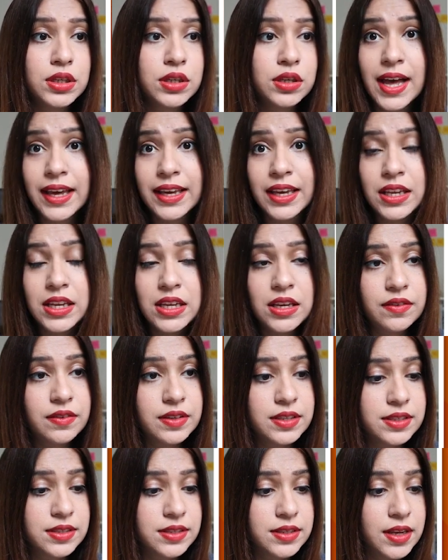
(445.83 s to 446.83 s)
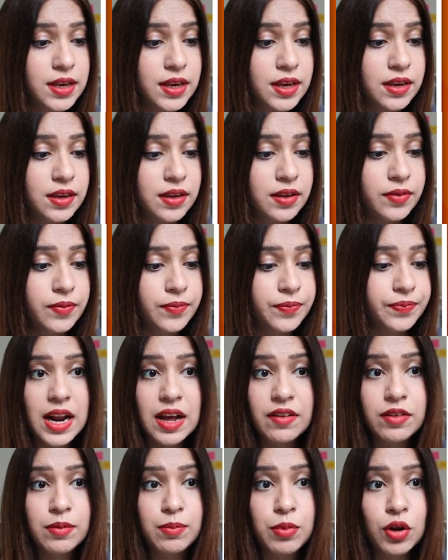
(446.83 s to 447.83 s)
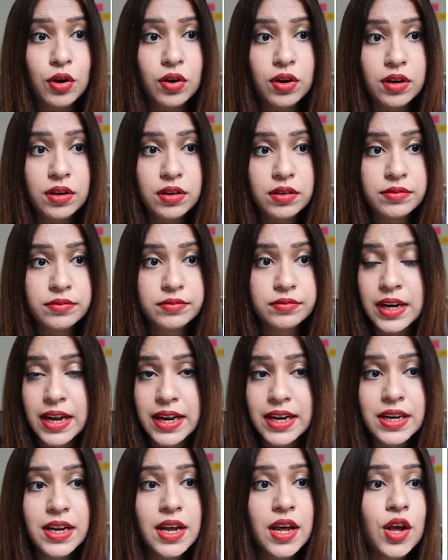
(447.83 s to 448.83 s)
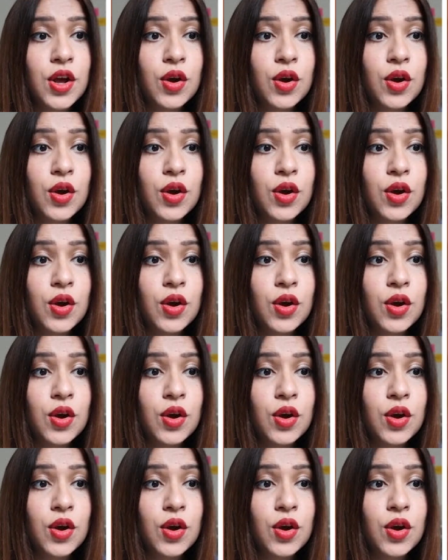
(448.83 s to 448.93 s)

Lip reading: I can even say travel blogger, right?